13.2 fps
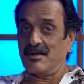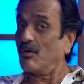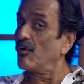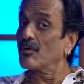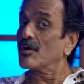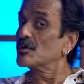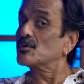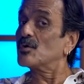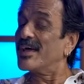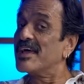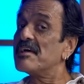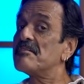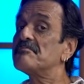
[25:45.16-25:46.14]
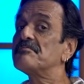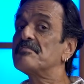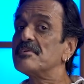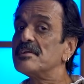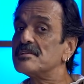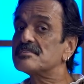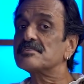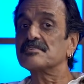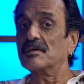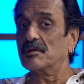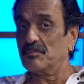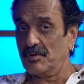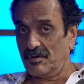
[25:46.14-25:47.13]
hold on to every
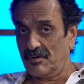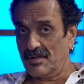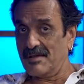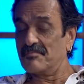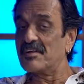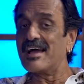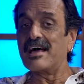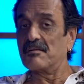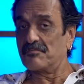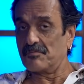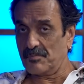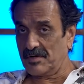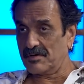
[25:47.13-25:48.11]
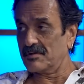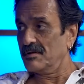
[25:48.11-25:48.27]
syllable, every alphabet.